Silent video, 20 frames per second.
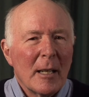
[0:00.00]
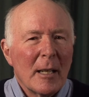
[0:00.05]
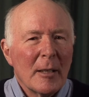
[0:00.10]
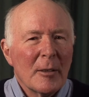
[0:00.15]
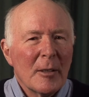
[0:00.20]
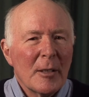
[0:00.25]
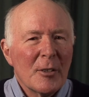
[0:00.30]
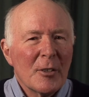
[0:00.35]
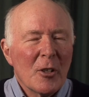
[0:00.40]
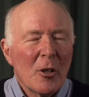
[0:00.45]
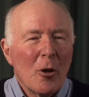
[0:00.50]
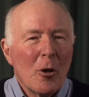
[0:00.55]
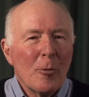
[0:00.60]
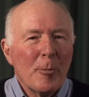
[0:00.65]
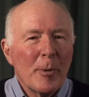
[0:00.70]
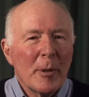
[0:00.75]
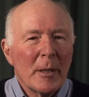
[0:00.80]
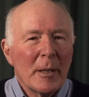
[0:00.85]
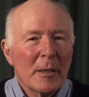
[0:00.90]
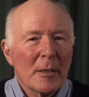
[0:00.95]
it had these
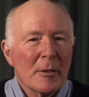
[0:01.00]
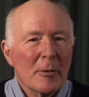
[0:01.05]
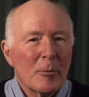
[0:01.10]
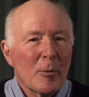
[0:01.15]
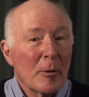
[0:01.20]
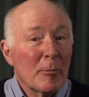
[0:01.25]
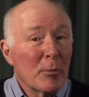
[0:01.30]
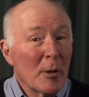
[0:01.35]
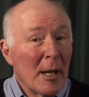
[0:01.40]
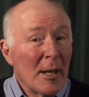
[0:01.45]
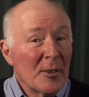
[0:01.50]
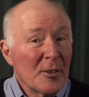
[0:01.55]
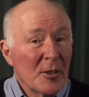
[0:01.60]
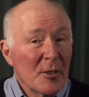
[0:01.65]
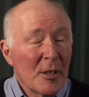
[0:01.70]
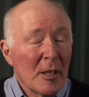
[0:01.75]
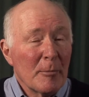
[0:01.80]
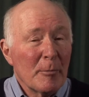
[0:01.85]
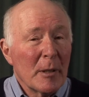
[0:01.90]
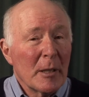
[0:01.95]
openings where
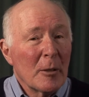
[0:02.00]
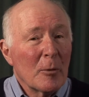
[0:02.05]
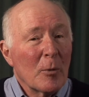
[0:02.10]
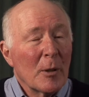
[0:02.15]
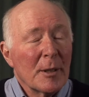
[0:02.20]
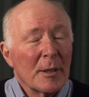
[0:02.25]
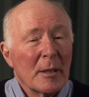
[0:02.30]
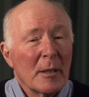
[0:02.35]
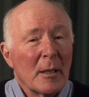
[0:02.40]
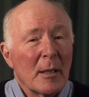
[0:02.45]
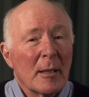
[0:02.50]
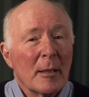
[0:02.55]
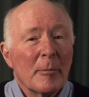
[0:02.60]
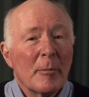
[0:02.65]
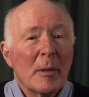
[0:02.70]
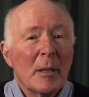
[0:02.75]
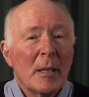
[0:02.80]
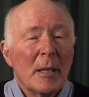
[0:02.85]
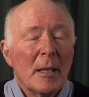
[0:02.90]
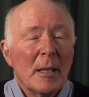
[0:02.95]
branches had been at one
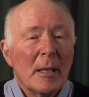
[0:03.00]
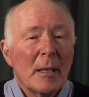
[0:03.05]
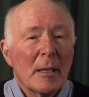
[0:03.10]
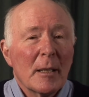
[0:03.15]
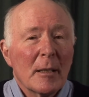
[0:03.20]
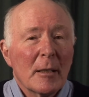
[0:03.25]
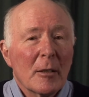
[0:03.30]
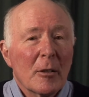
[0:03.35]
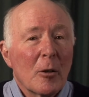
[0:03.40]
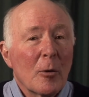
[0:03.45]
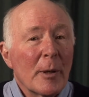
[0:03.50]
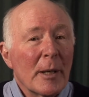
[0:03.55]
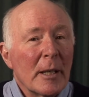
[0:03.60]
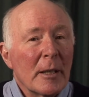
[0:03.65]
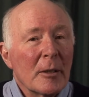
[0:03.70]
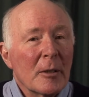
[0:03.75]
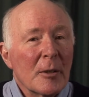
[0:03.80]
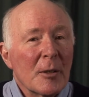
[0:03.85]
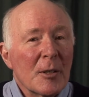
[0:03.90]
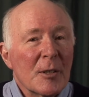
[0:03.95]
time going
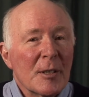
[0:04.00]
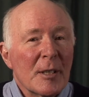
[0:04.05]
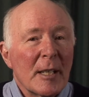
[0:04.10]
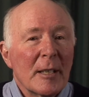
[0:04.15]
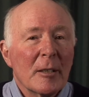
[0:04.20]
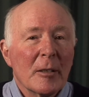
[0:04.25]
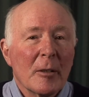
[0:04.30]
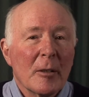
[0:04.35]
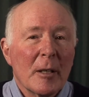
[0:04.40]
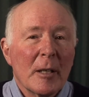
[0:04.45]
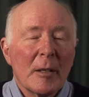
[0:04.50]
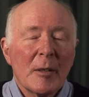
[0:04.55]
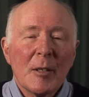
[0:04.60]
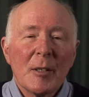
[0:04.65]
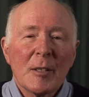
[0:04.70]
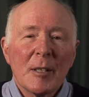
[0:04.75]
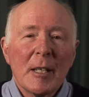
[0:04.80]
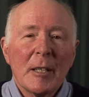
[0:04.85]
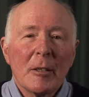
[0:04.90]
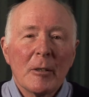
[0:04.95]
into the center, and
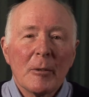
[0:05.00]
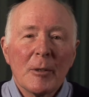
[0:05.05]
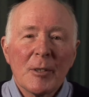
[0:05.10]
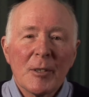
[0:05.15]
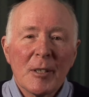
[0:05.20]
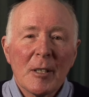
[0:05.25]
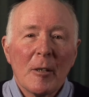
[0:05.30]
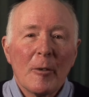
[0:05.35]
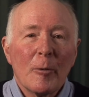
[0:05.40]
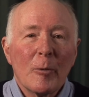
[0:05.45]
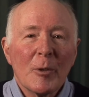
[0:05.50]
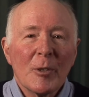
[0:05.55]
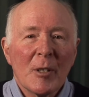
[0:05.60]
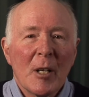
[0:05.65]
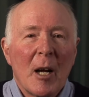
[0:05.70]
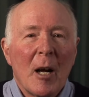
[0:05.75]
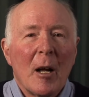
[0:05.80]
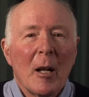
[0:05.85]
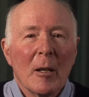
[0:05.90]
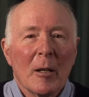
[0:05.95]
the center itself was
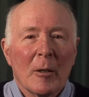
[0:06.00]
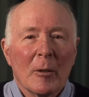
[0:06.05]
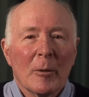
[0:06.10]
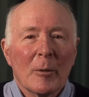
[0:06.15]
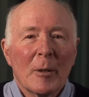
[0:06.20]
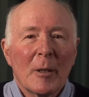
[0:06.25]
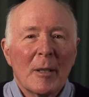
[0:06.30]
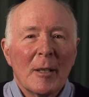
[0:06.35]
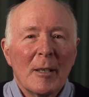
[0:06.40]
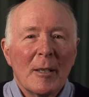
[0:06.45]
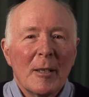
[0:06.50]
hollow.